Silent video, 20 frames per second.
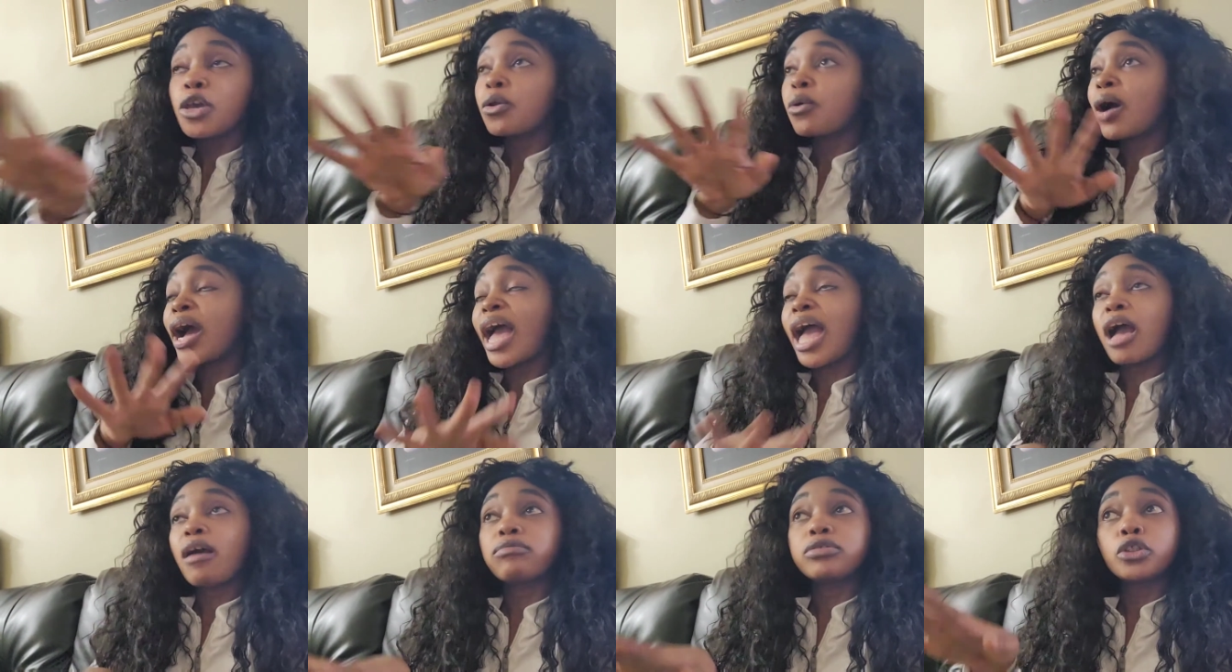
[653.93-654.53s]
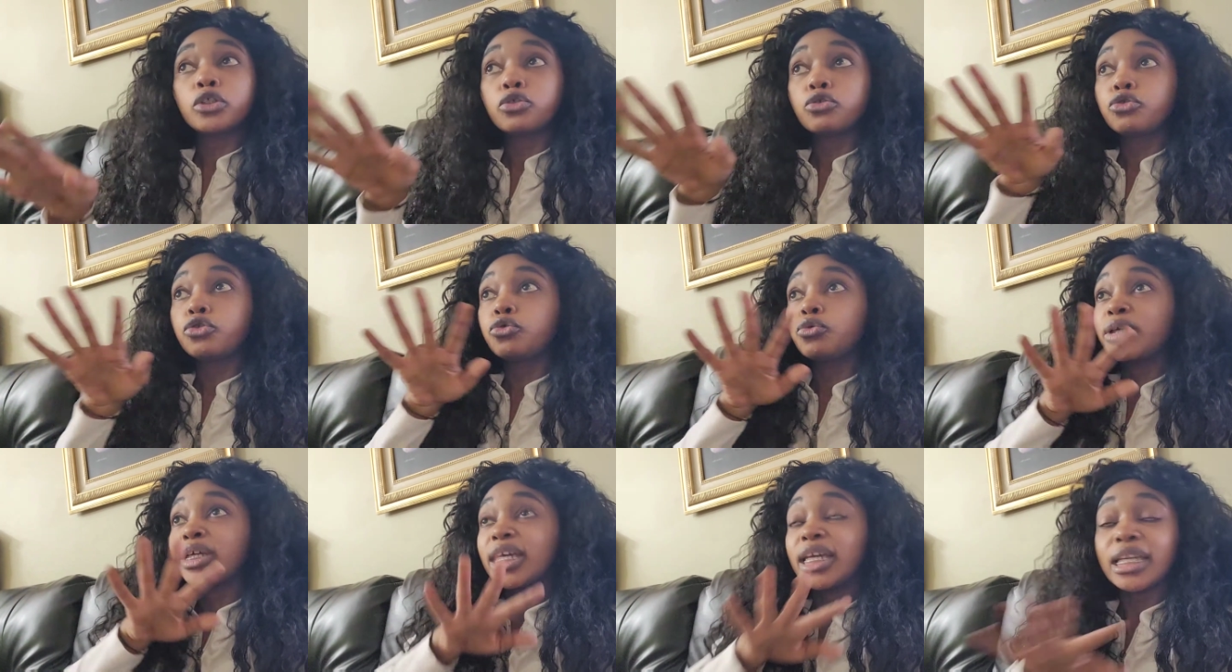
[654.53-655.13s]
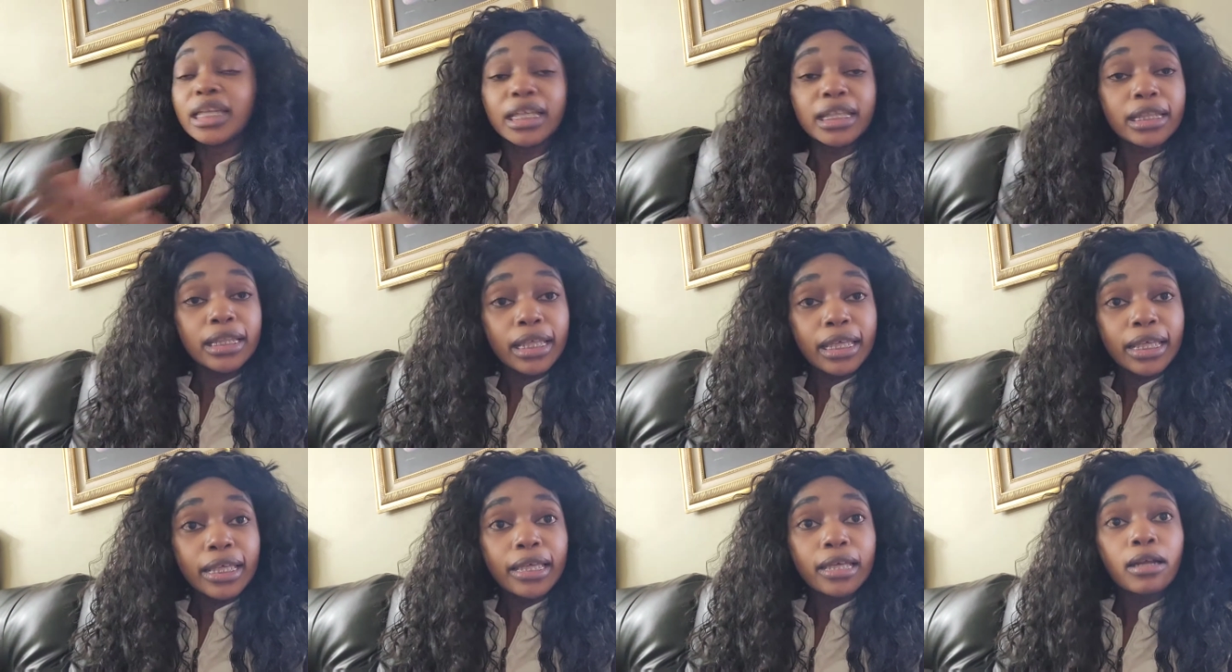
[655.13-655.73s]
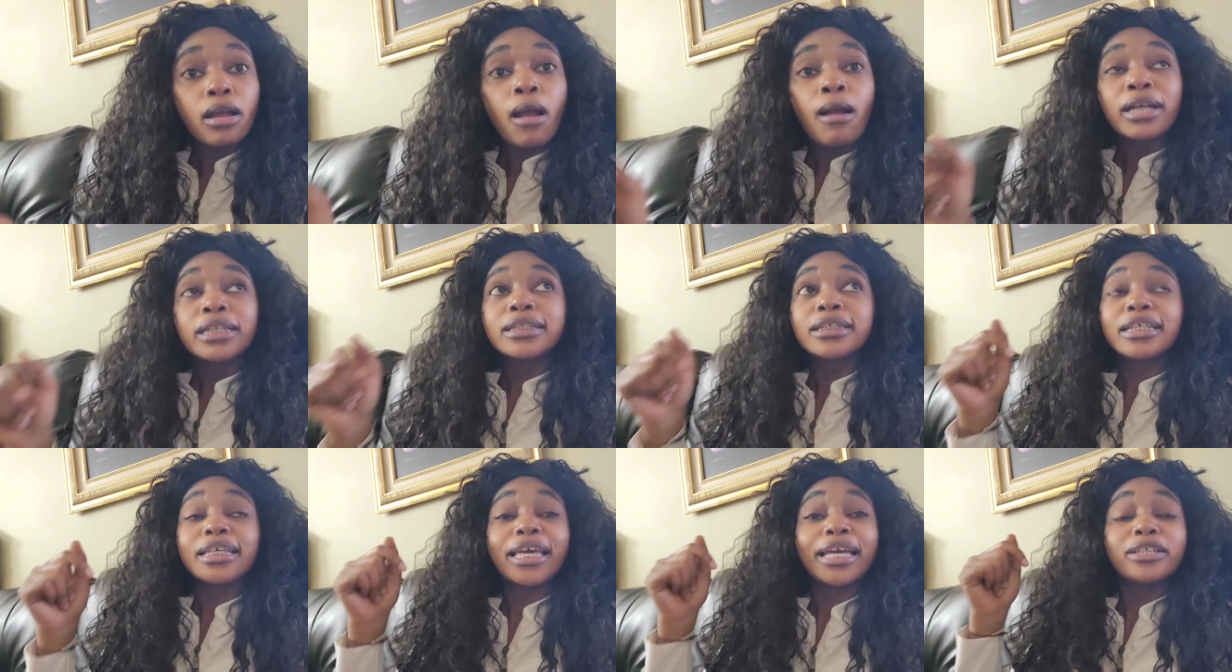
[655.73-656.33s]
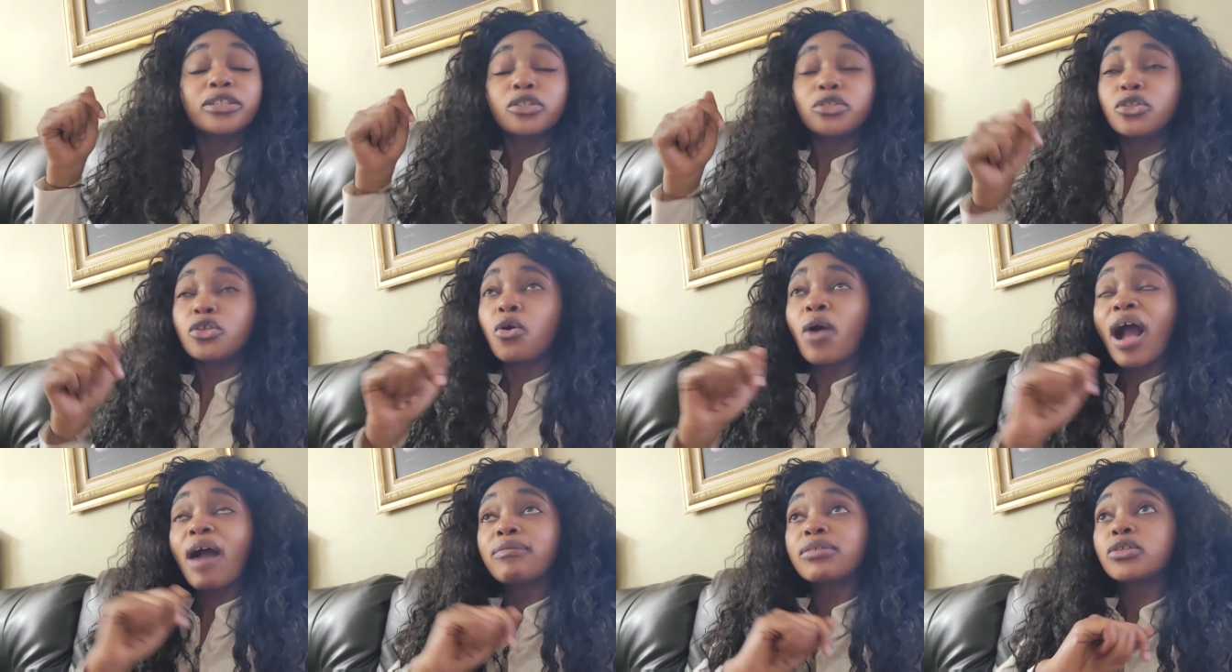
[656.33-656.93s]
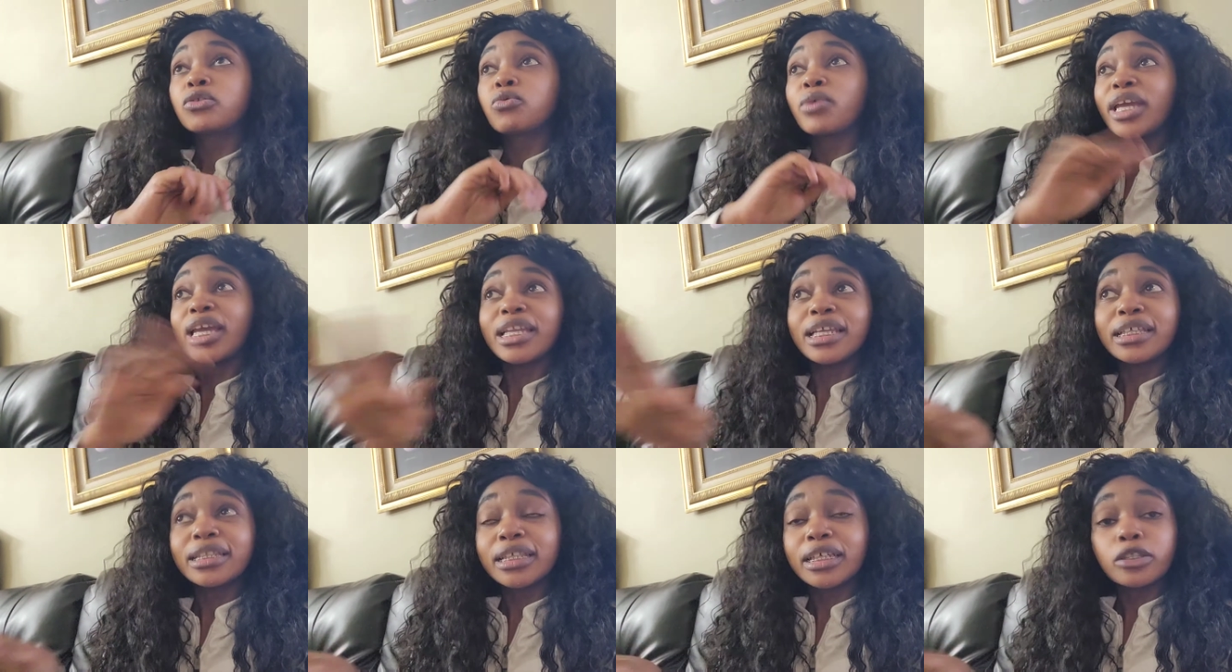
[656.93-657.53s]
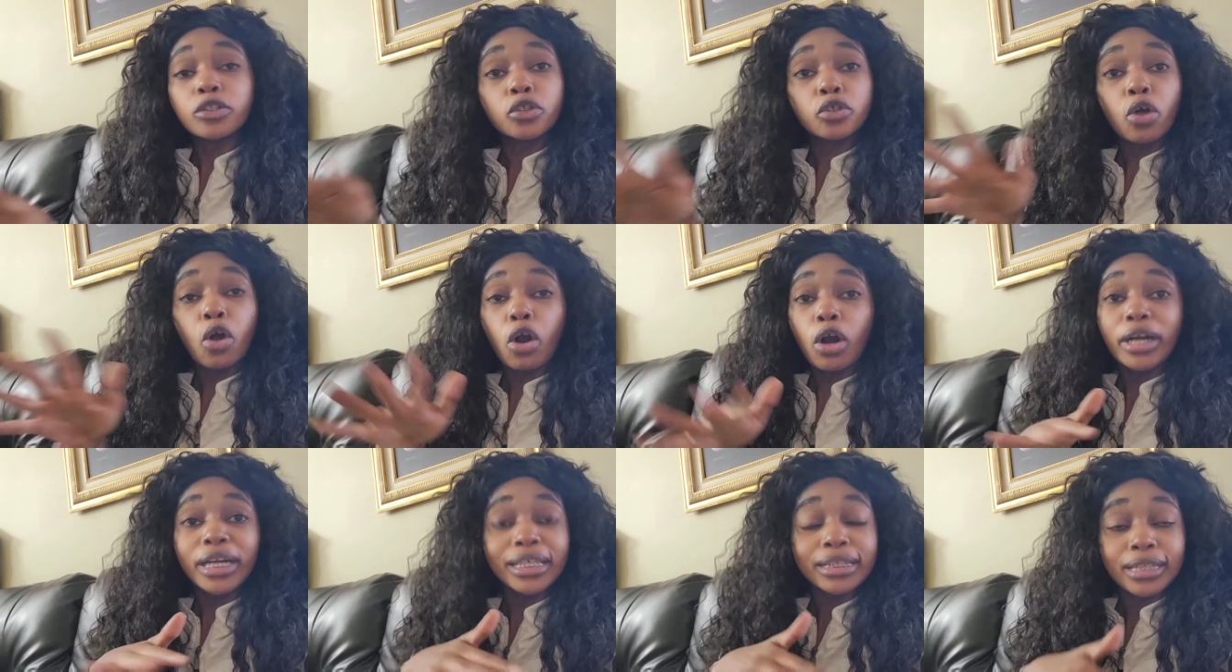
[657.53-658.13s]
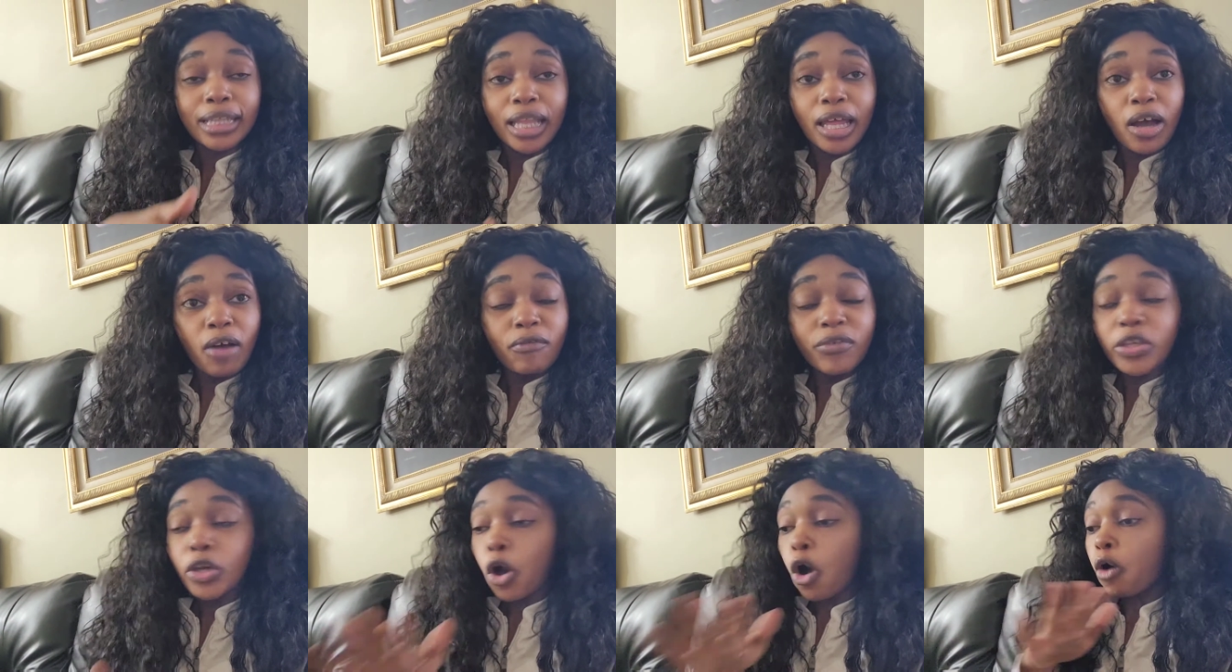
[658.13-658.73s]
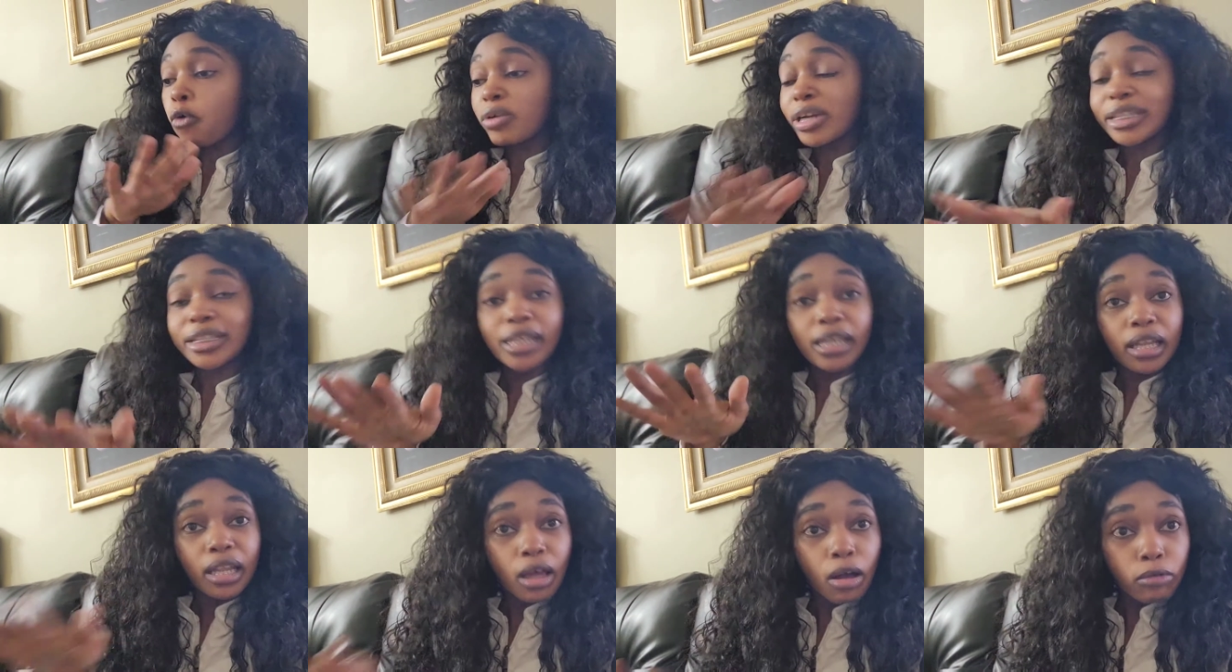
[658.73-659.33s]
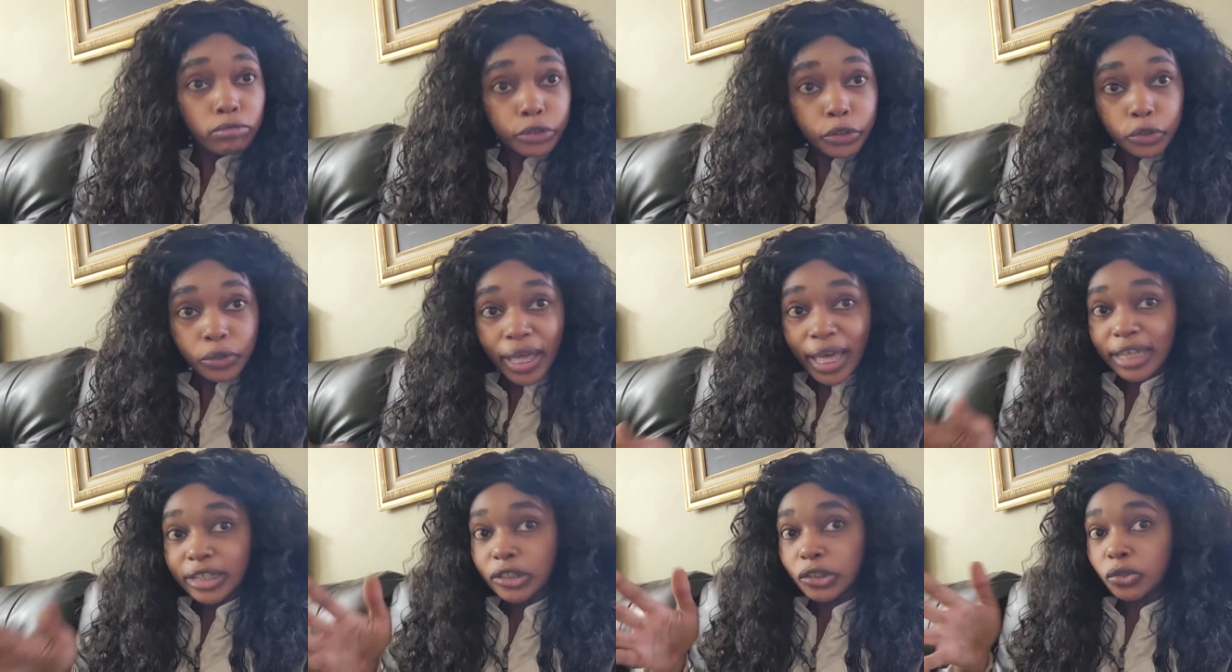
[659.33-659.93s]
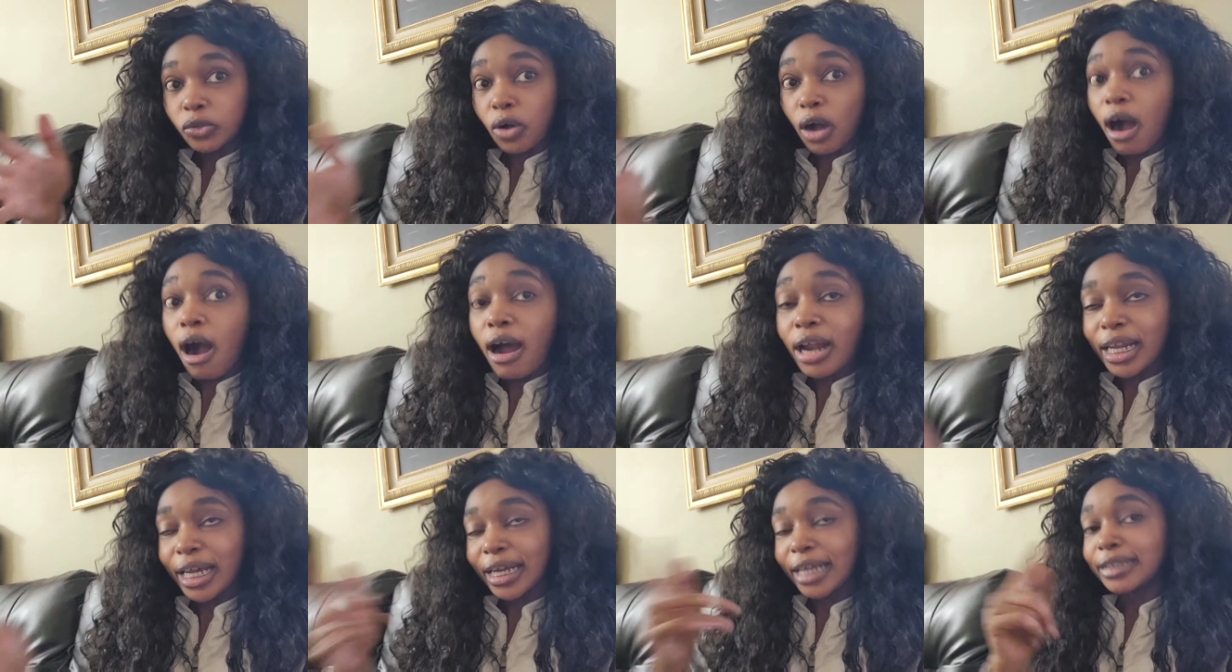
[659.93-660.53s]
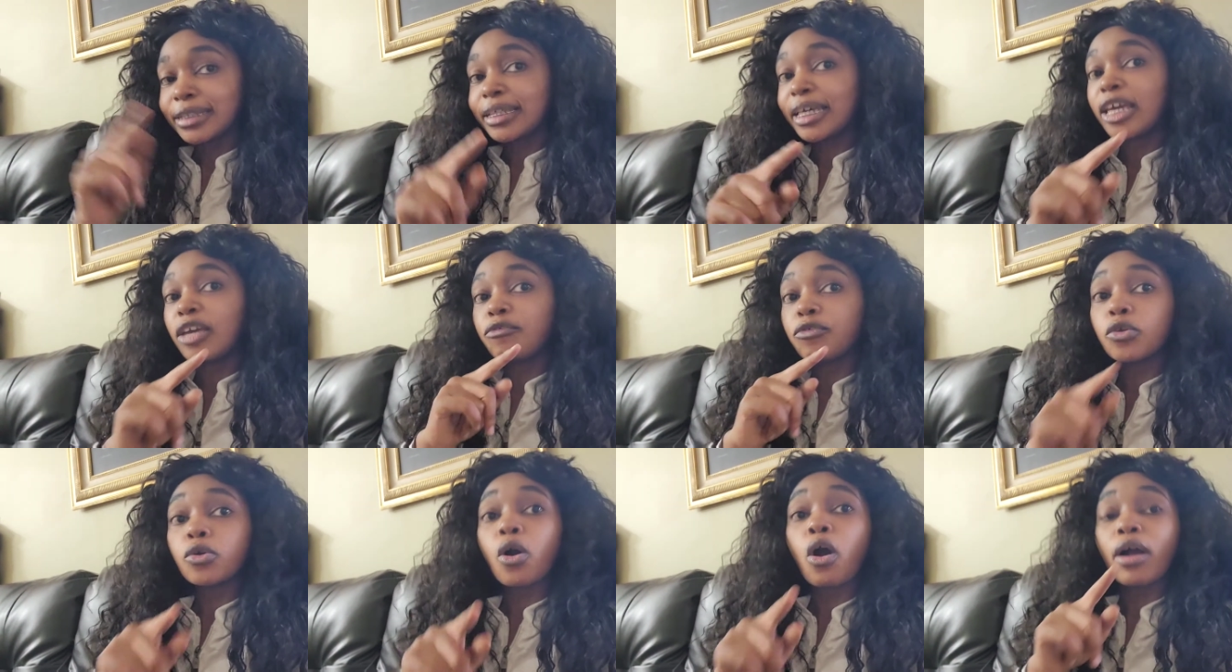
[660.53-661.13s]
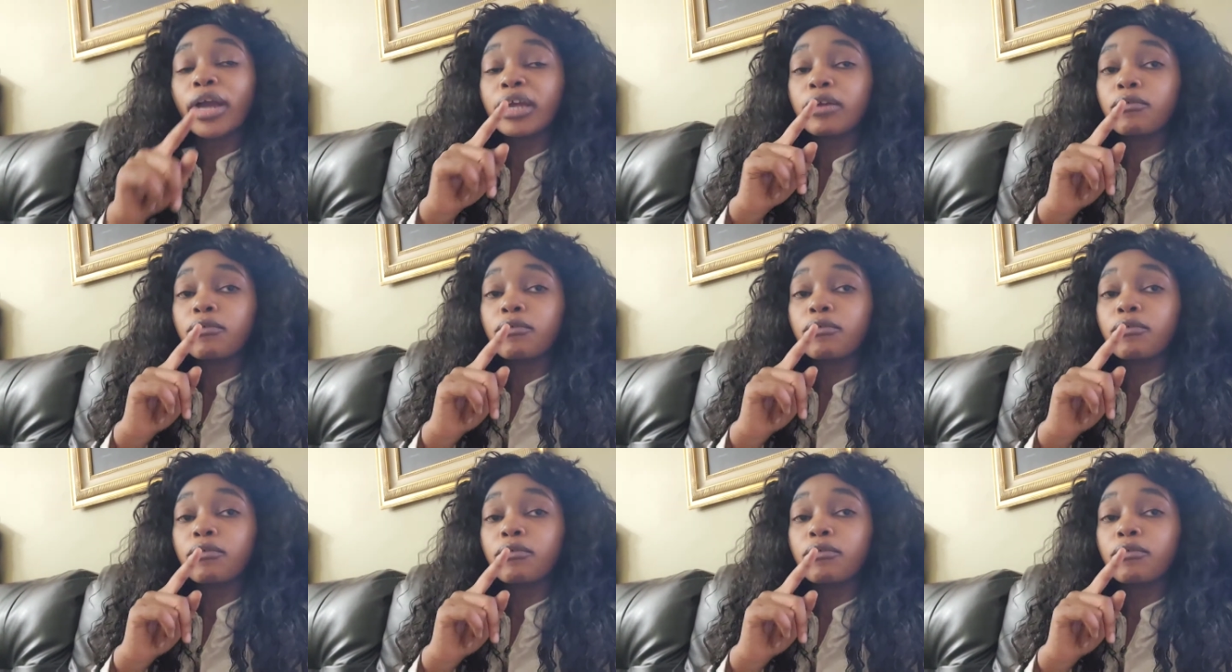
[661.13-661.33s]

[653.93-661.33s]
you don't have to do anything to get, you don't have to do anything to earn his love. He already loves you as you are. Like I said, if you are